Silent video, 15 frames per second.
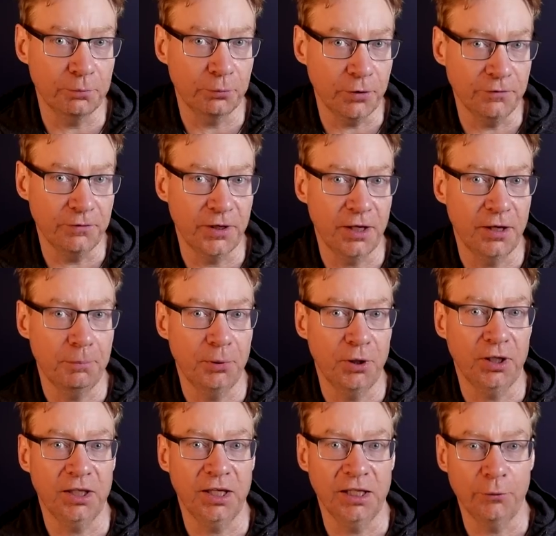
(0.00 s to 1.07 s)
profit per
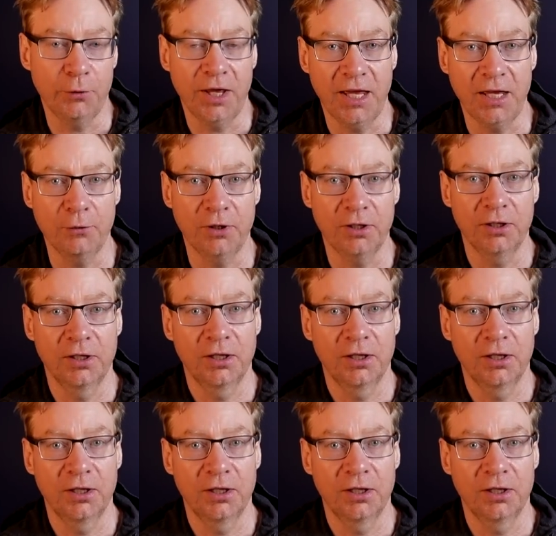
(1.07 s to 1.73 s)
kilowatt hour,